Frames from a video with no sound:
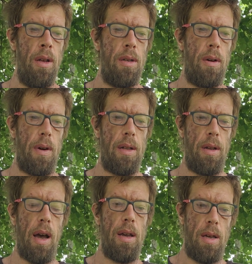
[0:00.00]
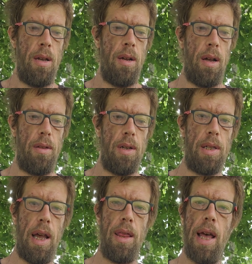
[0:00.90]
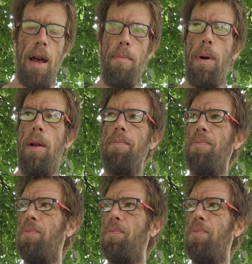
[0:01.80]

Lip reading: So I understand that, but